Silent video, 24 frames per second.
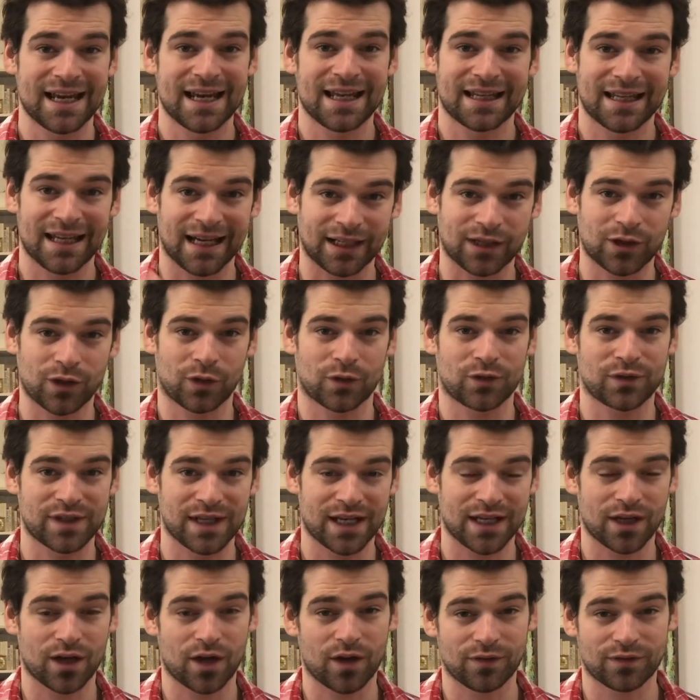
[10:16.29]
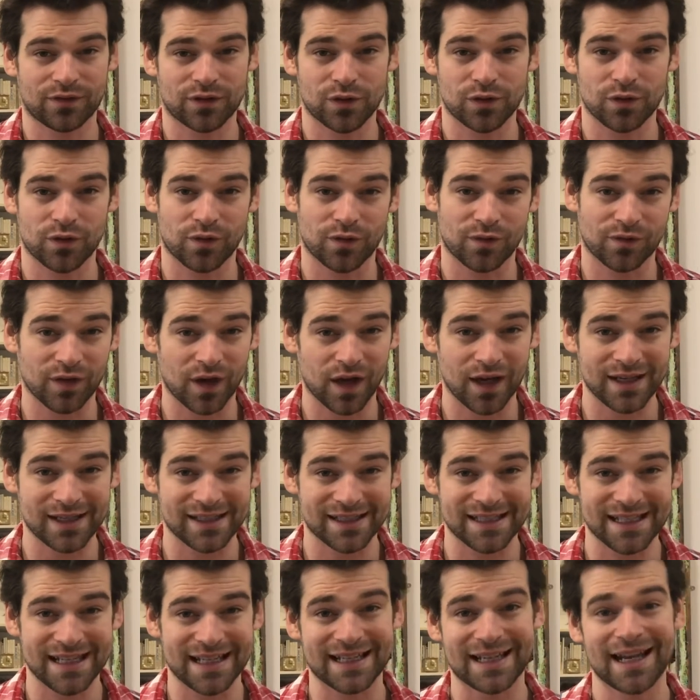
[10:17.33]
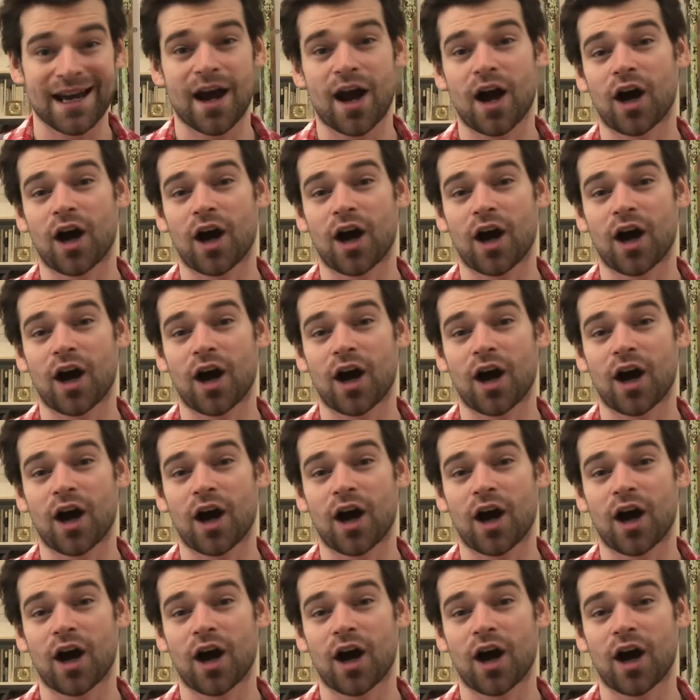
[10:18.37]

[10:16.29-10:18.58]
that content after you revised it.